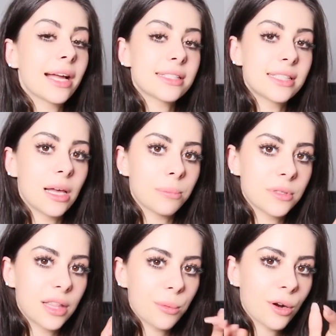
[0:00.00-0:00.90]

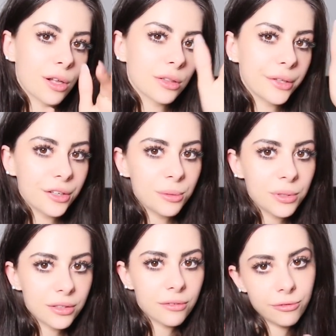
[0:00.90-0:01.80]
Except they were a little
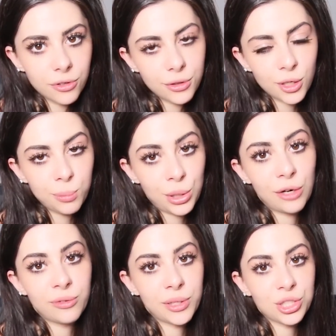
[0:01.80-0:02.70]
bit further
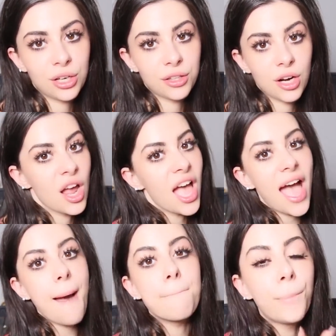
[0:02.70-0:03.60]
apart from each other.
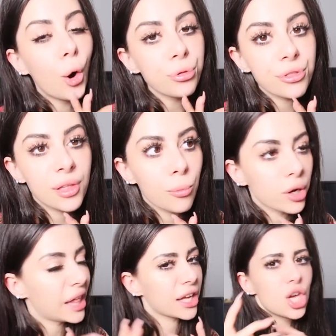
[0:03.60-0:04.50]
And both of them
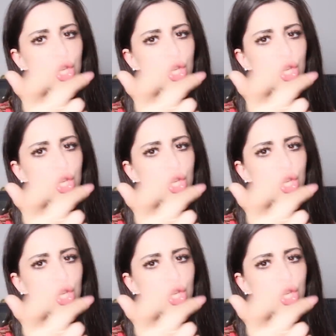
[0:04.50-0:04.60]
were like,